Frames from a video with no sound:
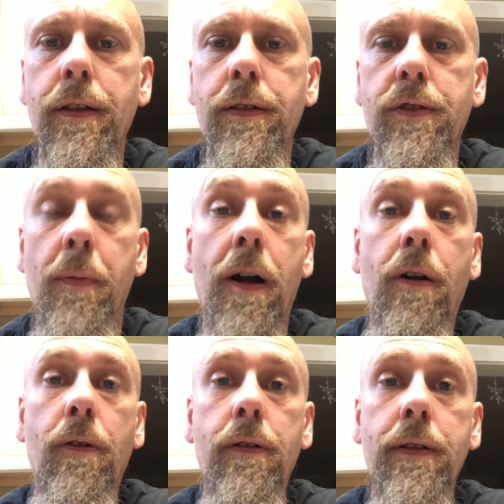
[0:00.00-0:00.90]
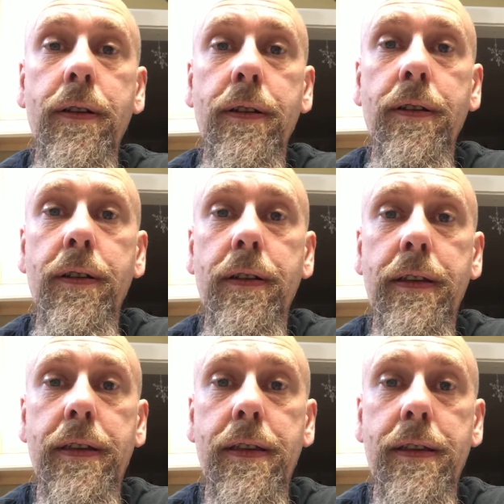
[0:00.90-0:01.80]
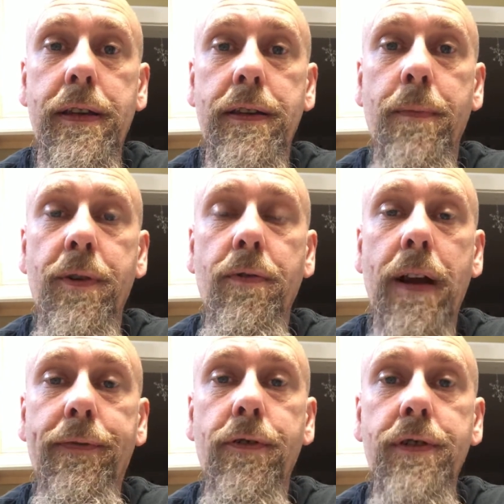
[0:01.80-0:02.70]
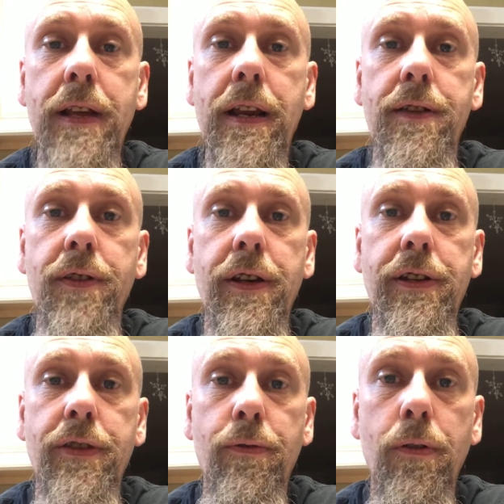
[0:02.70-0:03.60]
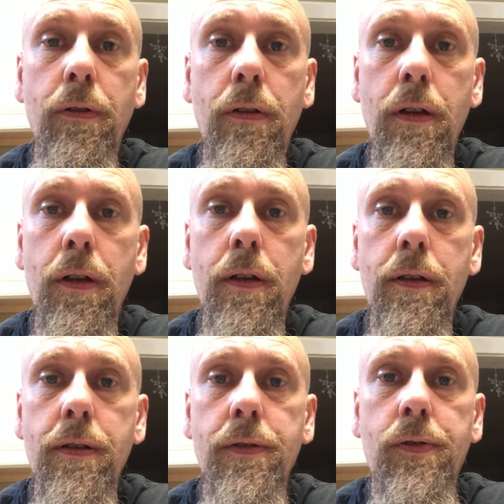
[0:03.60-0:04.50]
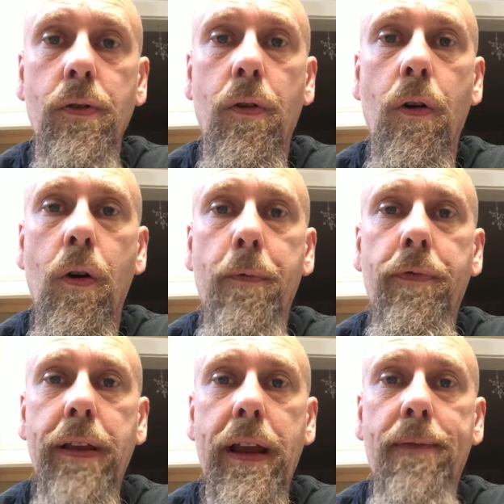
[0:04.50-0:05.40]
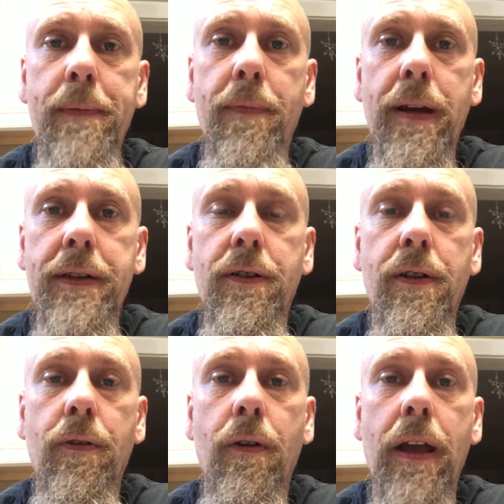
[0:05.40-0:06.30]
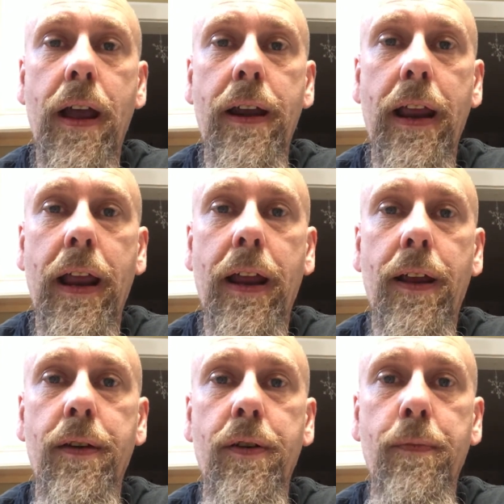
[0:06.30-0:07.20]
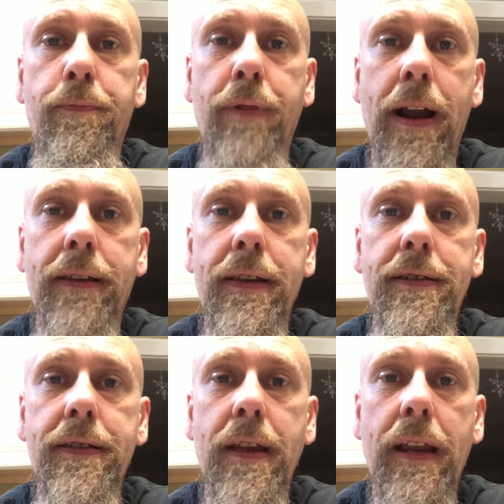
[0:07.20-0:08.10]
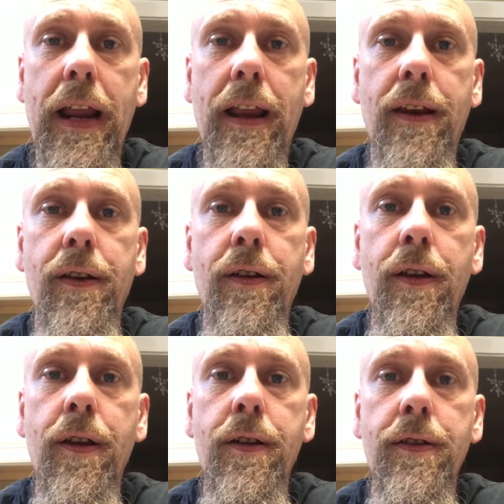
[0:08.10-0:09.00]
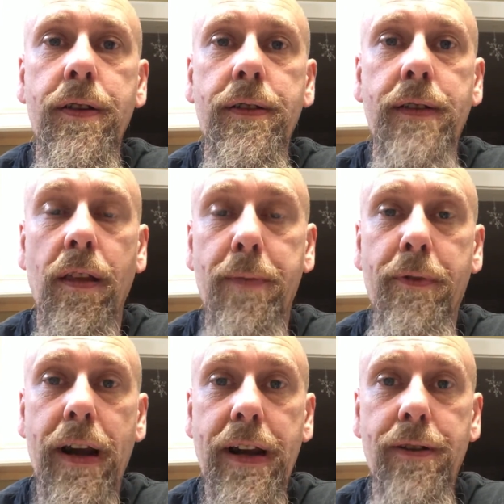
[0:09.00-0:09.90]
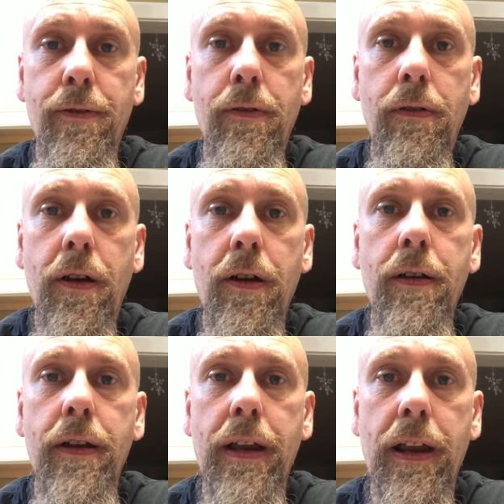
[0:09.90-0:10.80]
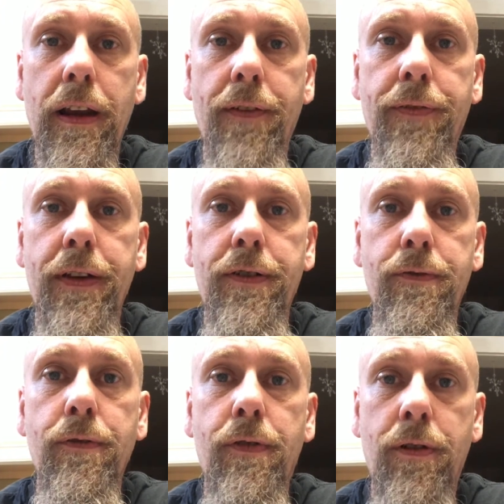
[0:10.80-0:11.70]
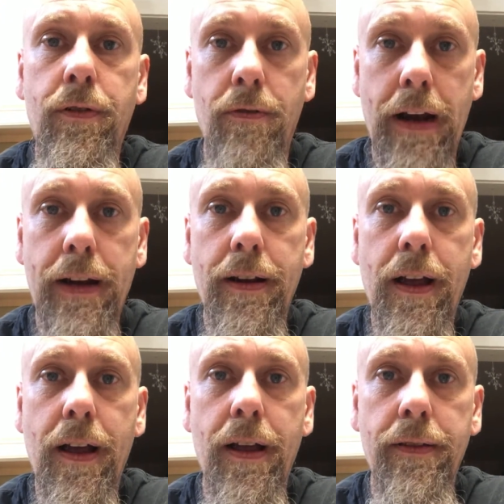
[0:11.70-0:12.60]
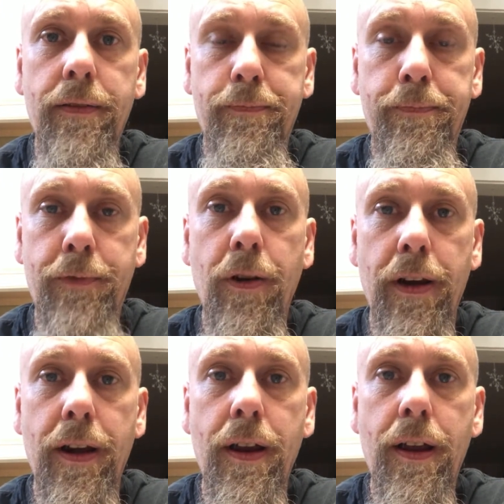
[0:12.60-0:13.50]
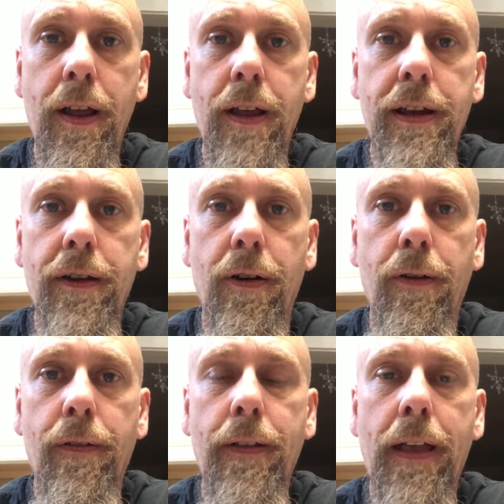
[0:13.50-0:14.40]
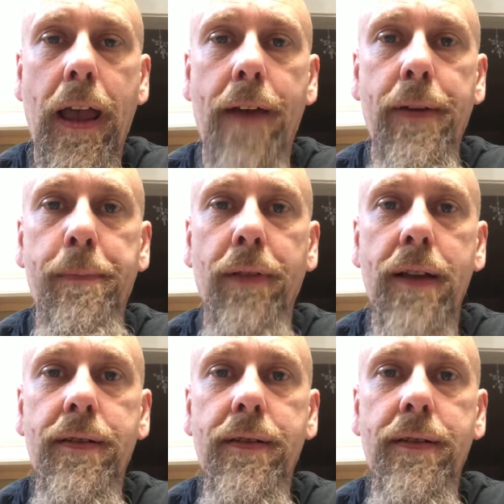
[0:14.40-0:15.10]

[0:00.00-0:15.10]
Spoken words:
tomorrow, December 21st, is Yule. So hopefully everybody's going to go ahead and practice and celebrate Yule. And if you do, great, good. You know, have a blessed